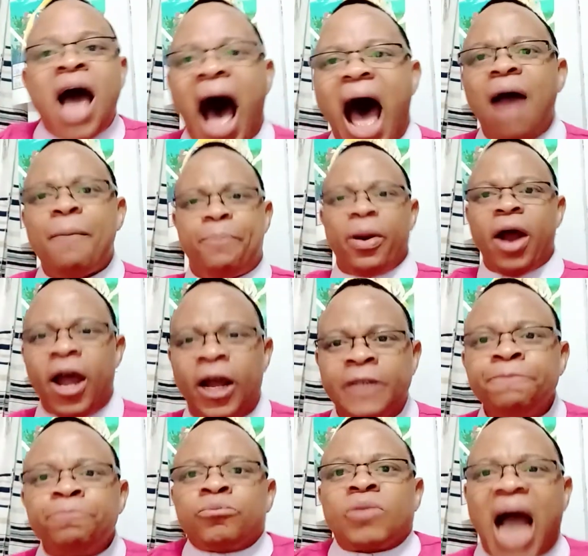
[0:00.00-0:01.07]
I
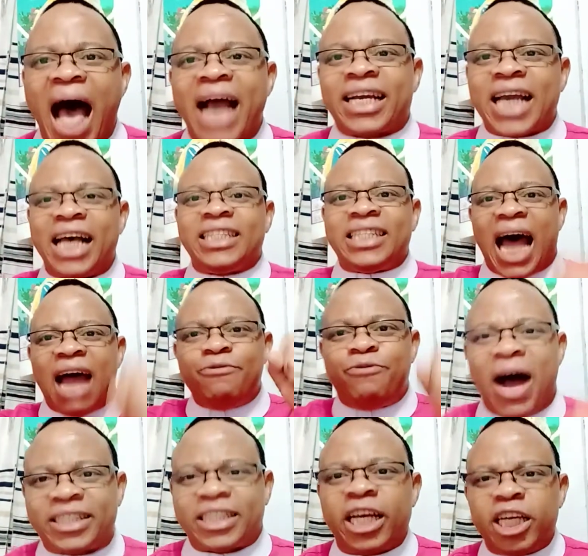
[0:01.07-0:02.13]
pray against
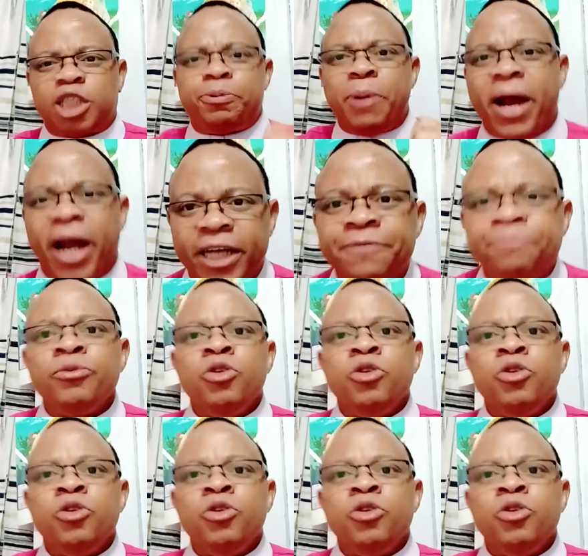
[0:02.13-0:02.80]
diverting spirit.